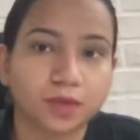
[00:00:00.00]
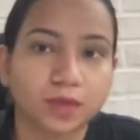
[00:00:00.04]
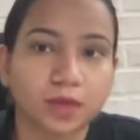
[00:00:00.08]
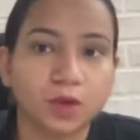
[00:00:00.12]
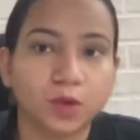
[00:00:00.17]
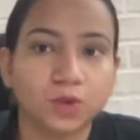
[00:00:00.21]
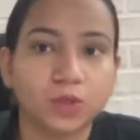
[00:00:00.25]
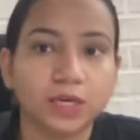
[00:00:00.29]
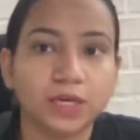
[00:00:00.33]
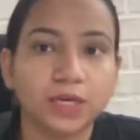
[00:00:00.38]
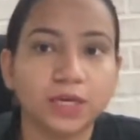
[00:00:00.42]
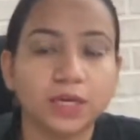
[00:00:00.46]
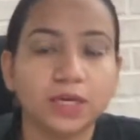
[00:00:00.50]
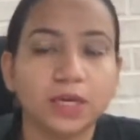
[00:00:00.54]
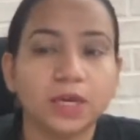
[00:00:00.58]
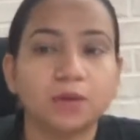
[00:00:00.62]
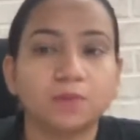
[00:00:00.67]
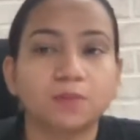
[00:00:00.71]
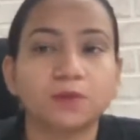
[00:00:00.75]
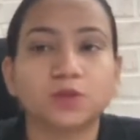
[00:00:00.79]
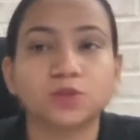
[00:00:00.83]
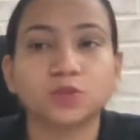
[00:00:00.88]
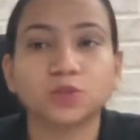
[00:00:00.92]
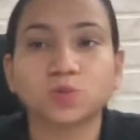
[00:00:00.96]
okay,
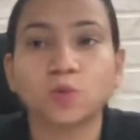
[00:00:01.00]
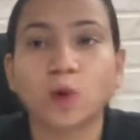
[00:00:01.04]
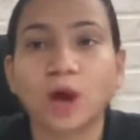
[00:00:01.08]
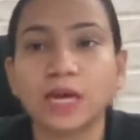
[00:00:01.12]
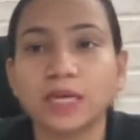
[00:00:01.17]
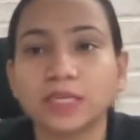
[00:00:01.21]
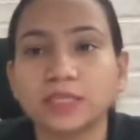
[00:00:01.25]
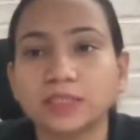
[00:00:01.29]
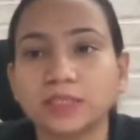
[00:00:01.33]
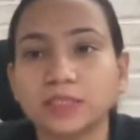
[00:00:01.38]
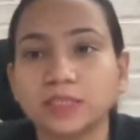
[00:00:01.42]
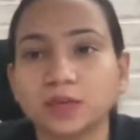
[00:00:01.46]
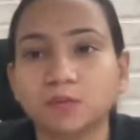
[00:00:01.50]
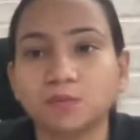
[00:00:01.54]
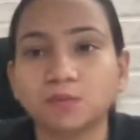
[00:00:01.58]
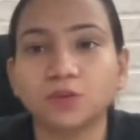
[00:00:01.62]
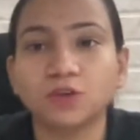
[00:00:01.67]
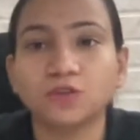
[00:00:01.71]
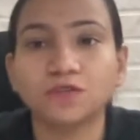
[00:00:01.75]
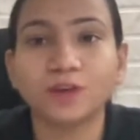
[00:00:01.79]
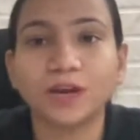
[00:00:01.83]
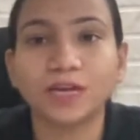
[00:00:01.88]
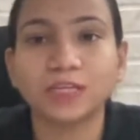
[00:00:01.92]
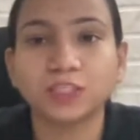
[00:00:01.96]
because Y is the number
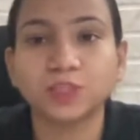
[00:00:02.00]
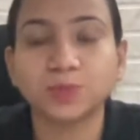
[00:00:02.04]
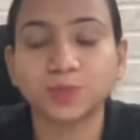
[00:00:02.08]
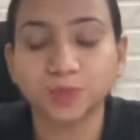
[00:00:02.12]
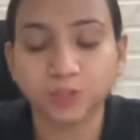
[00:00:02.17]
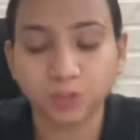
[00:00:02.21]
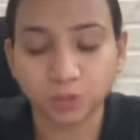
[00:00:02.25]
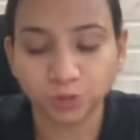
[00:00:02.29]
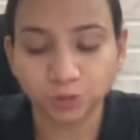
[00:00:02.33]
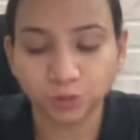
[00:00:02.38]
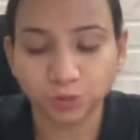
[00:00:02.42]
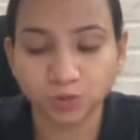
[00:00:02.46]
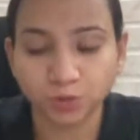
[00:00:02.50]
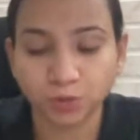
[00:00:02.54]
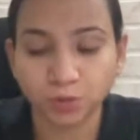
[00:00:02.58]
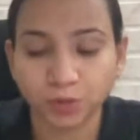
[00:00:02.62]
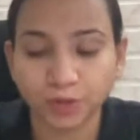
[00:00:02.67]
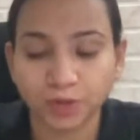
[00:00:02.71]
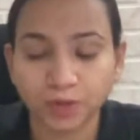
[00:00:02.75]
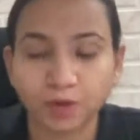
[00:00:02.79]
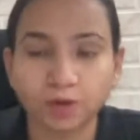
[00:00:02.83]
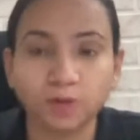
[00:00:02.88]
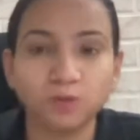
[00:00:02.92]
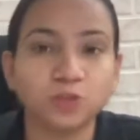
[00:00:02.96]
of ions produced over
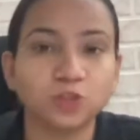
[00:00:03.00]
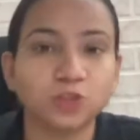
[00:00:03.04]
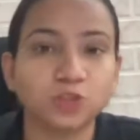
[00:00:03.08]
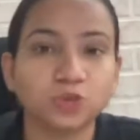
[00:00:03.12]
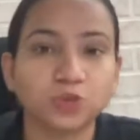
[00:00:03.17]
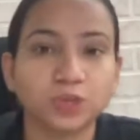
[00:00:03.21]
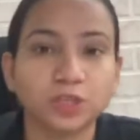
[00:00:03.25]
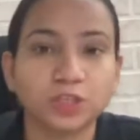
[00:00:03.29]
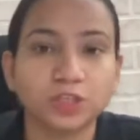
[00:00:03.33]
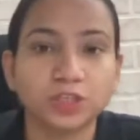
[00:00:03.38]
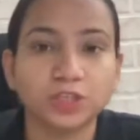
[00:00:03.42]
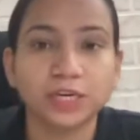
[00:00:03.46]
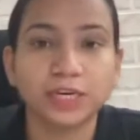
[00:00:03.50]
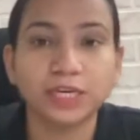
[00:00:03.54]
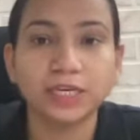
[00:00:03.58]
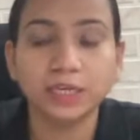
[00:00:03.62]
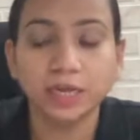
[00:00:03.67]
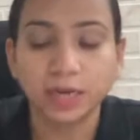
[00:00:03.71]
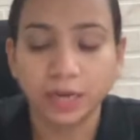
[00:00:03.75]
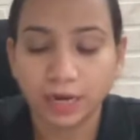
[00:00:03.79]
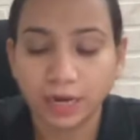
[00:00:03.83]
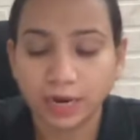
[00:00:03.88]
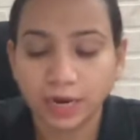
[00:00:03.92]
here, which you can relate,